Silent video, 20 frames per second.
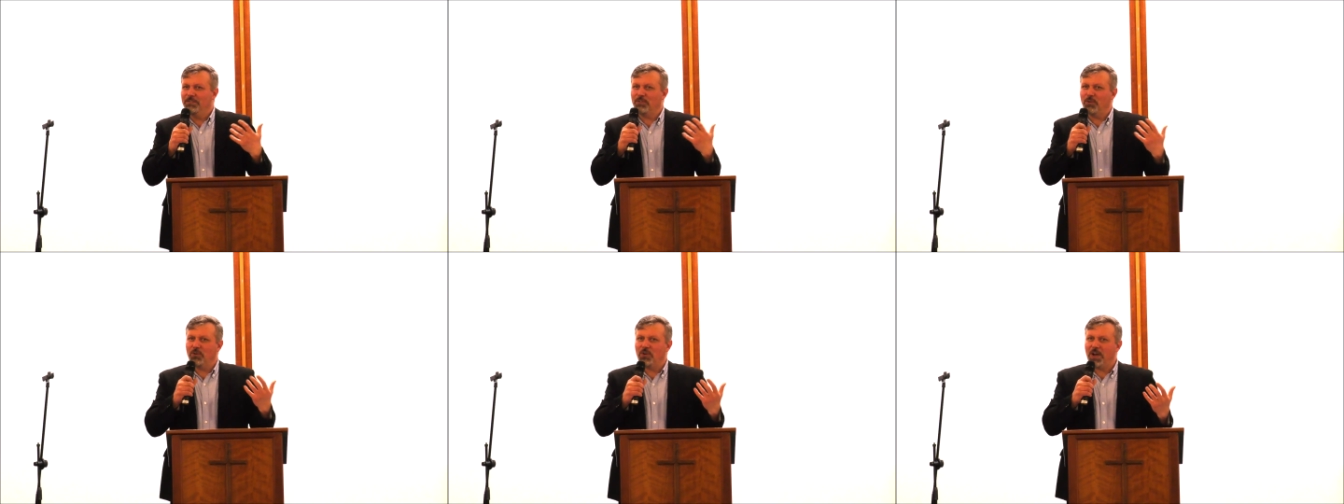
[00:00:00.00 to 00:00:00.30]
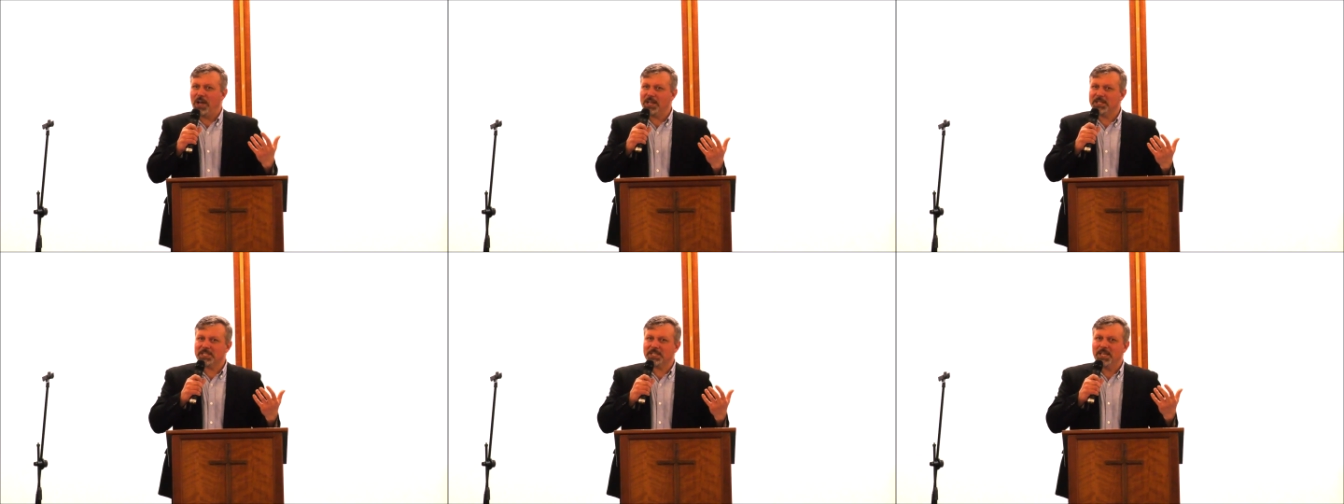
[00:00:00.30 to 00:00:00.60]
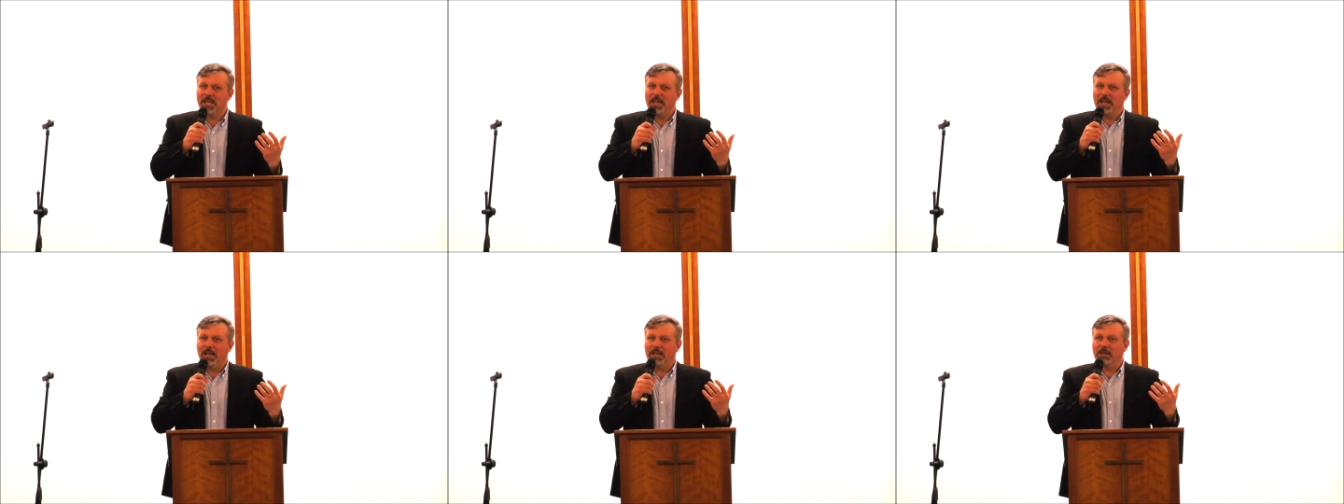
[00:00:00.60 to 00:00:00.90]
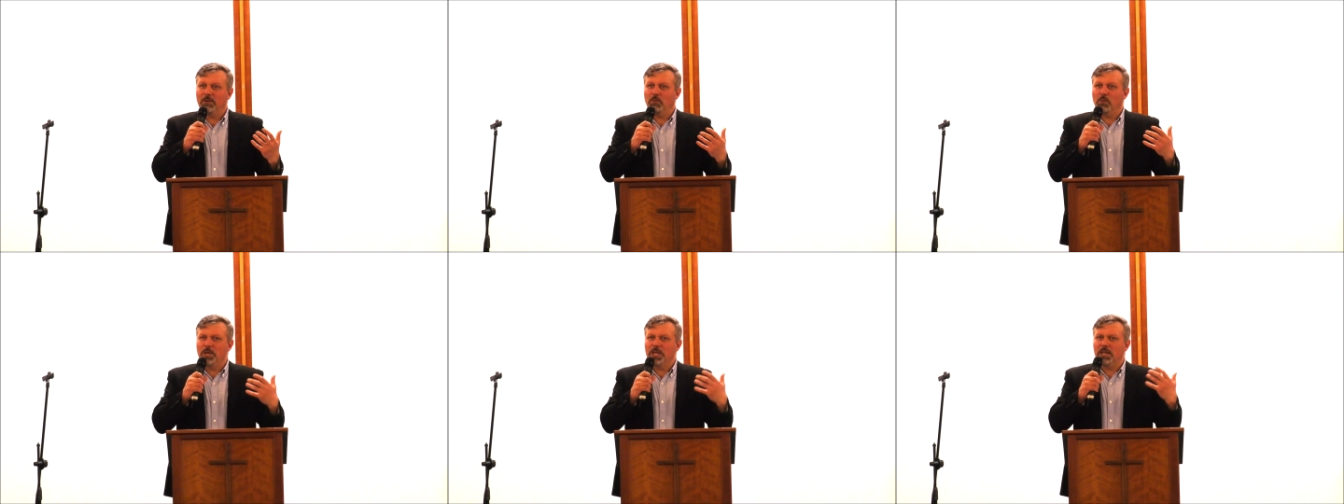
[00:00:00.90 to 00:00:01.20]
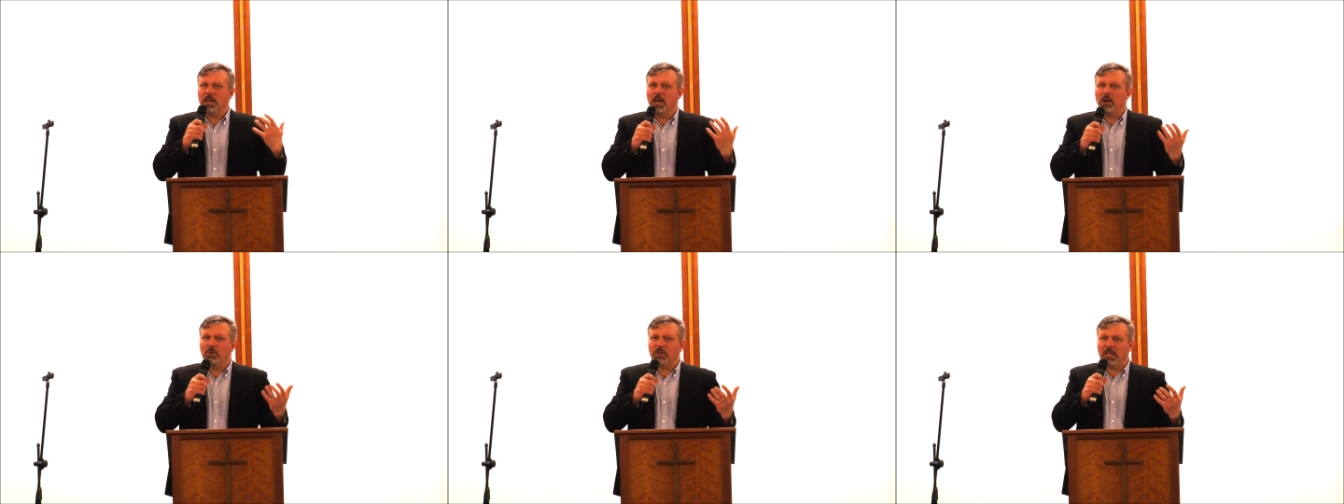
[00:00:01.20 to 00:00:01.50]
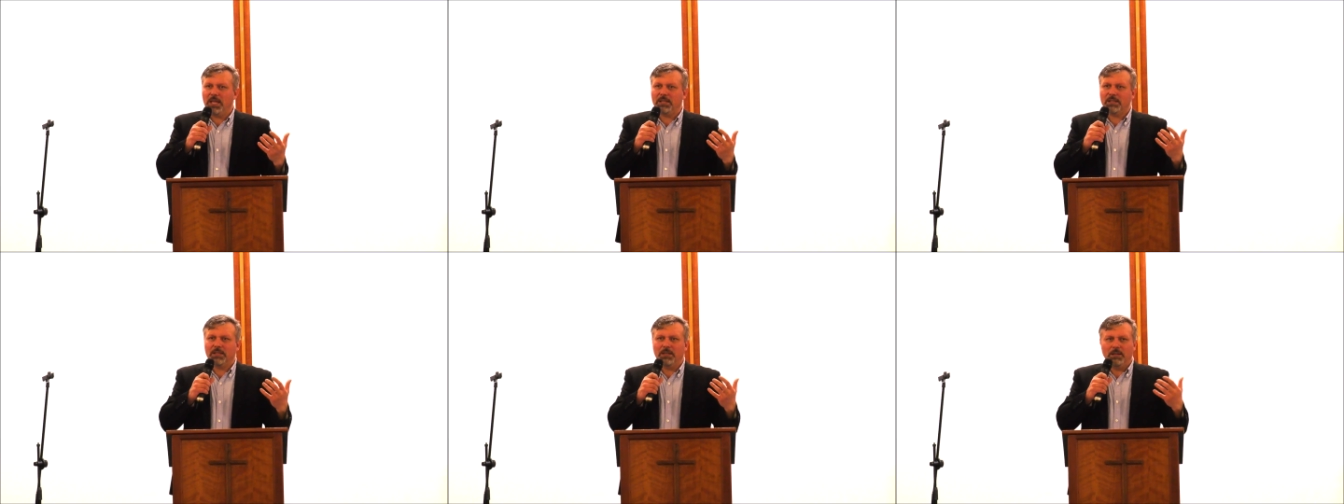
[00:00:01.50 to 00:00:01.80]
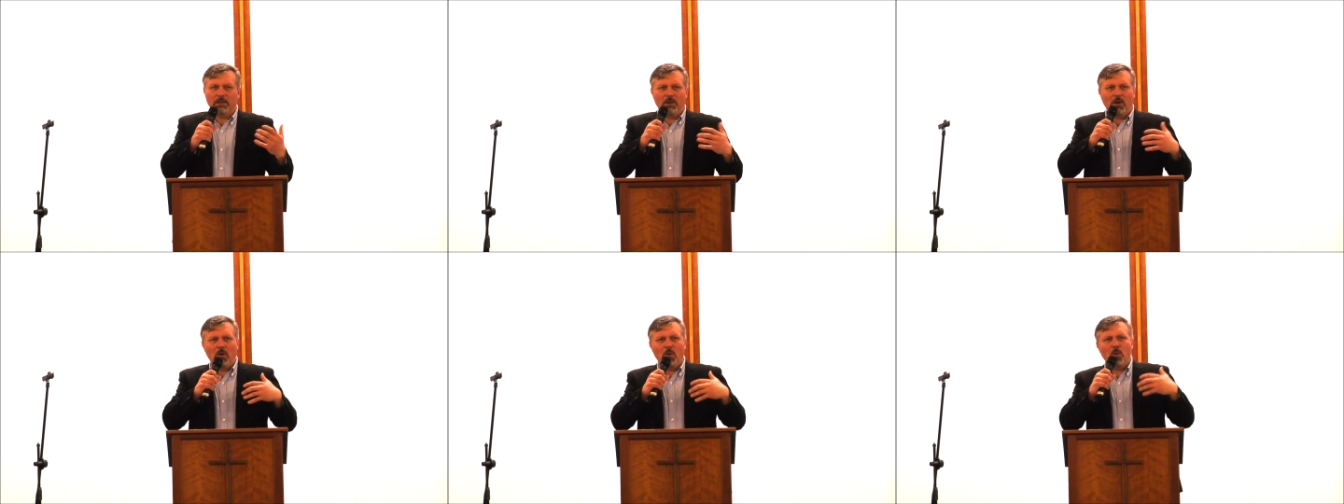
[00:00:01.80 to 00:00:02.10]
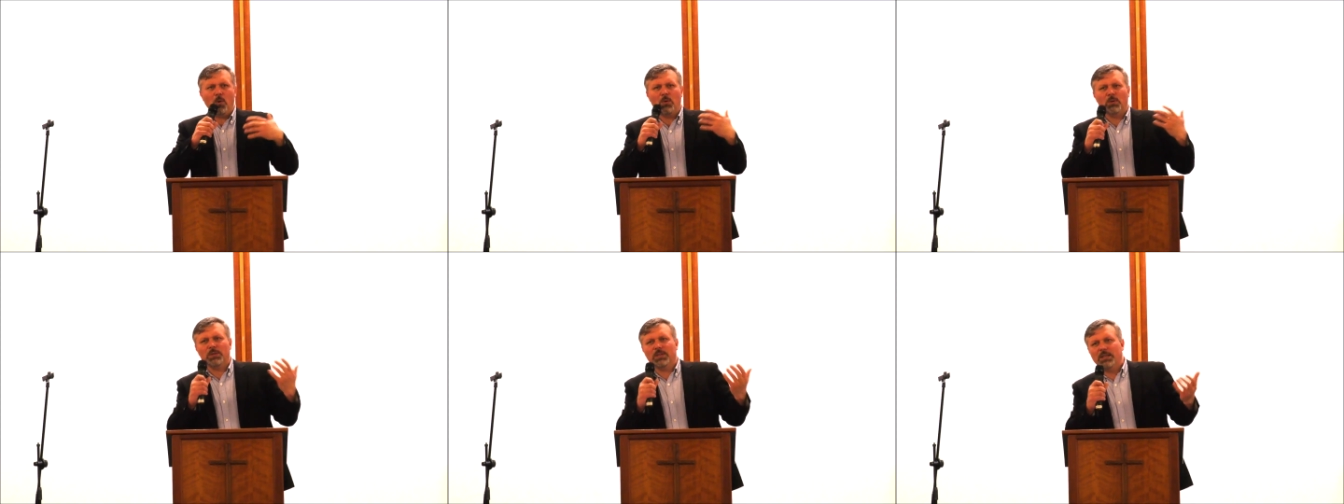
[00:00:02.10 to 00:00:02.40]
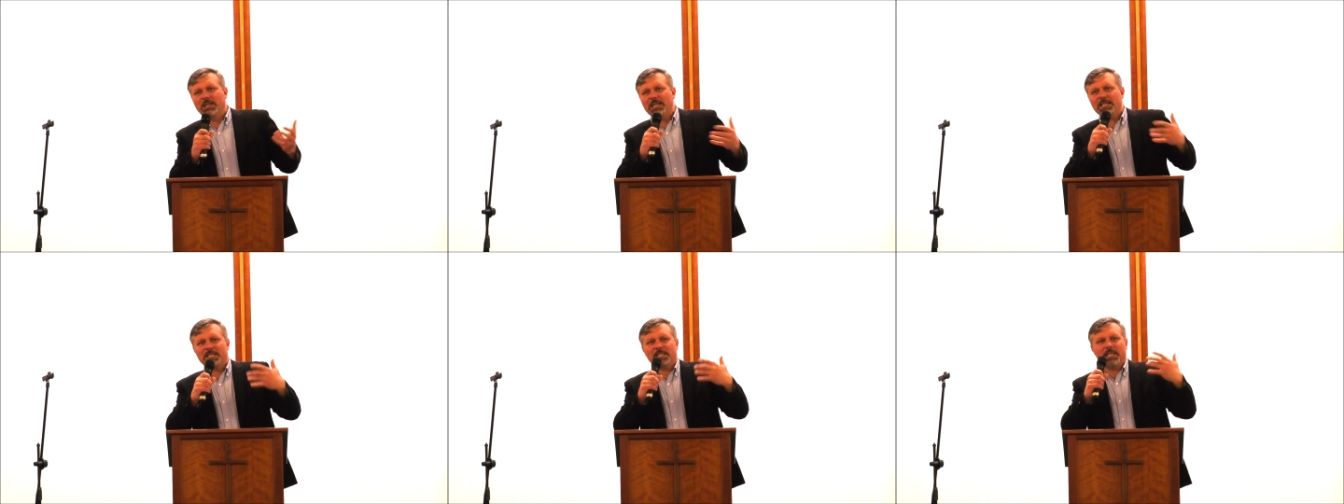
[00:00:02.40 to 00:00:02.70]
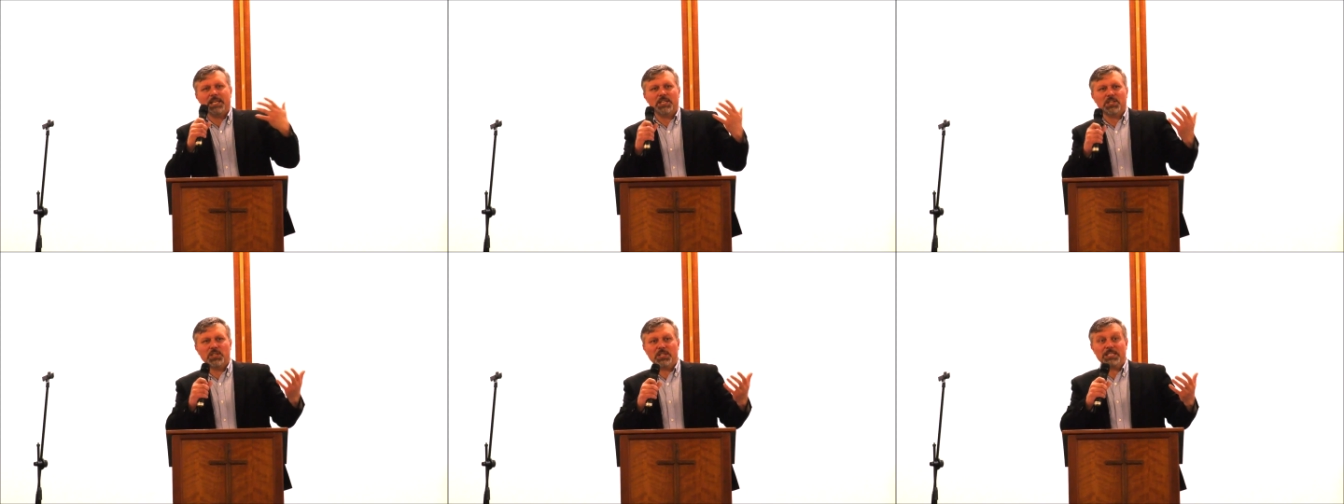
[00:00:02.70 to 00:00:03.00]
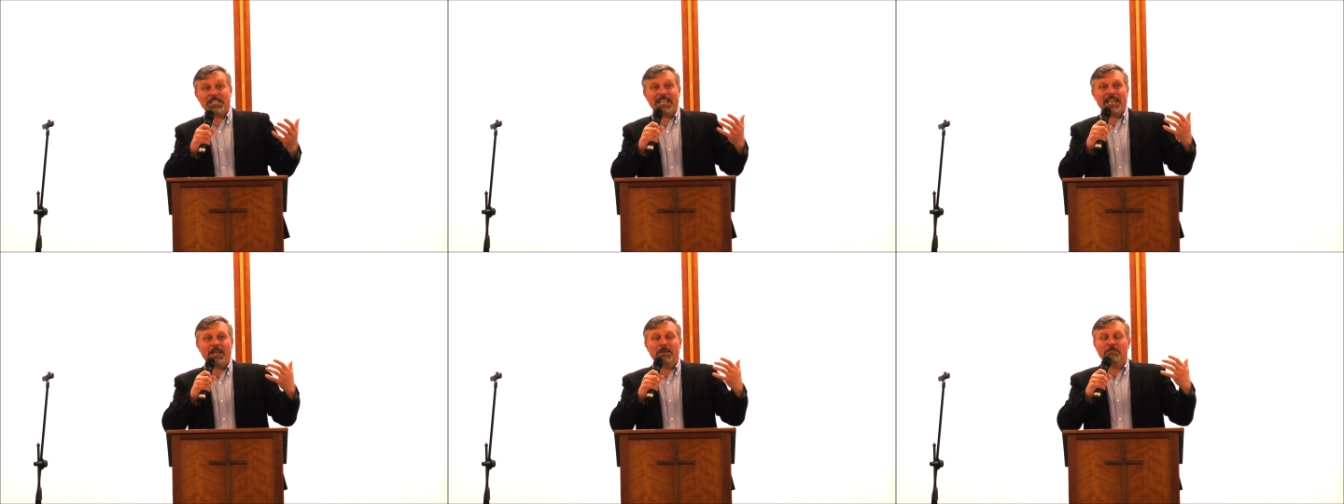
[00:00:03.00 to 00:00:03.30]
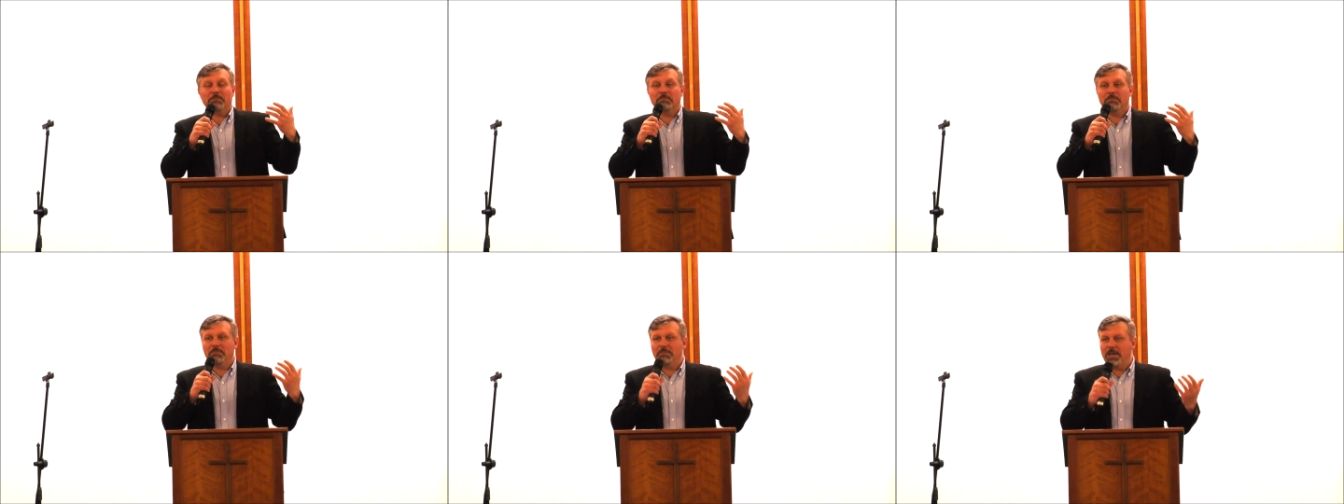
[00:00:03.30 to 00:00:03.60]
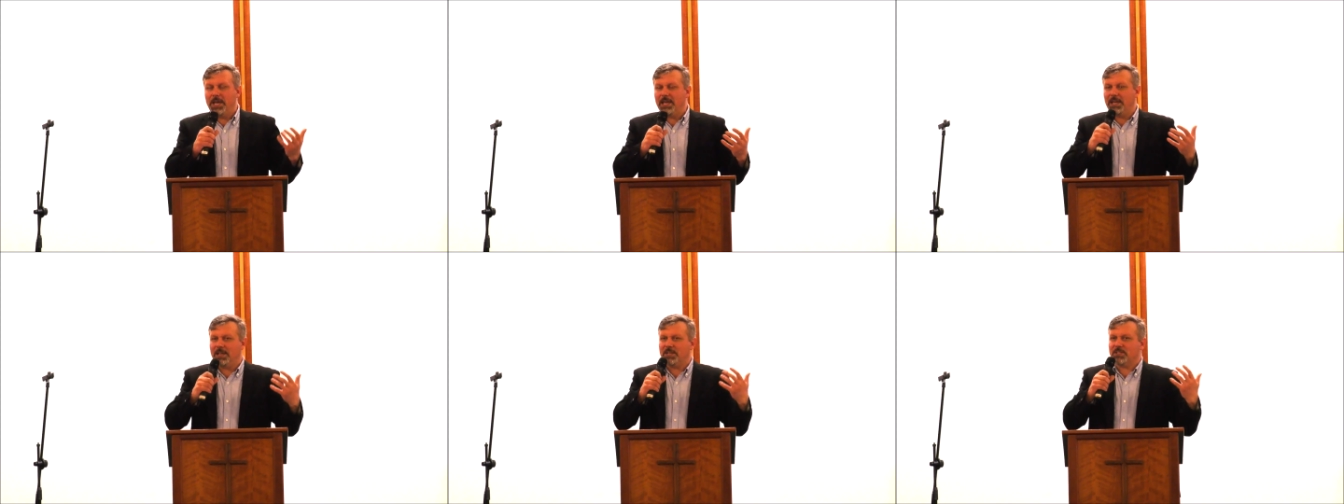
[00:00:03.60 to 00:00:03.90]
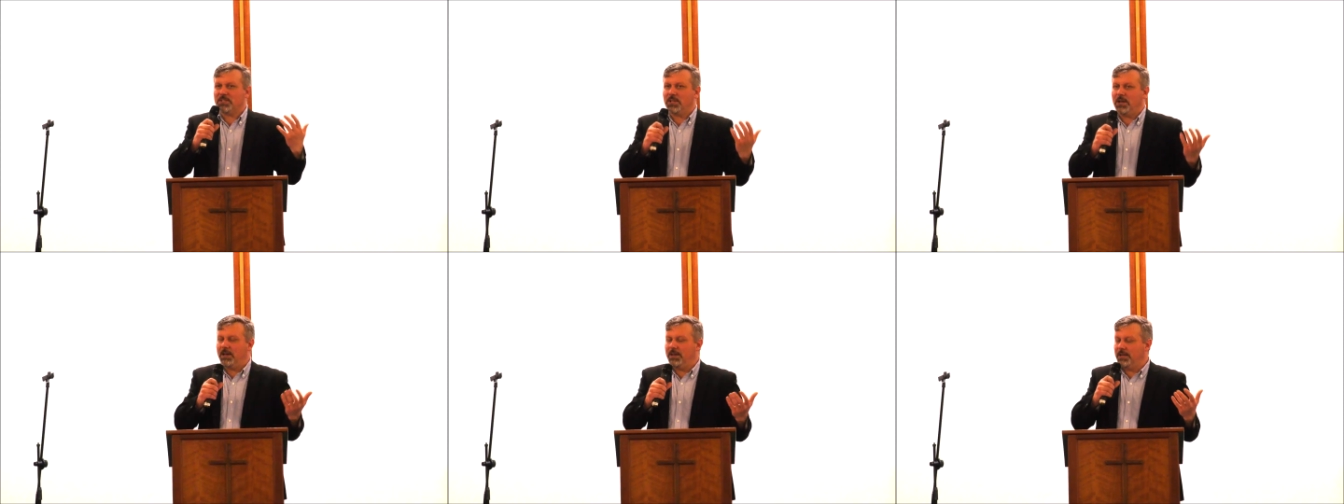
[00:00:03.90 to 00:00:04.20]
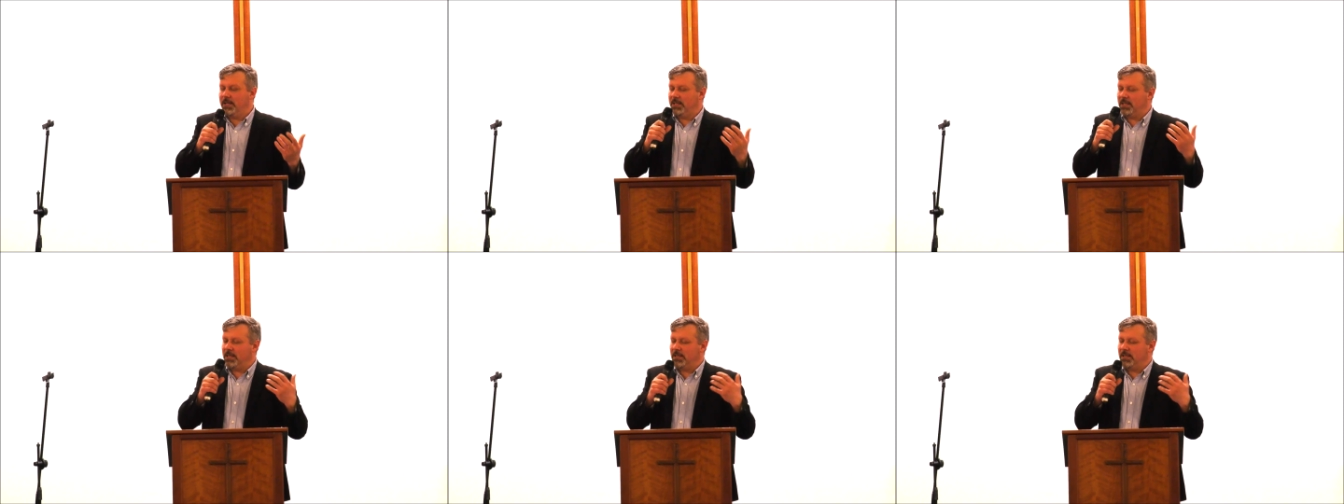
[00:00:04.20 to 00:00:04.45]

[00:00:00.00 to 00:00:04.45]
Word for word: for us, and we know that all these teachings can make us tired,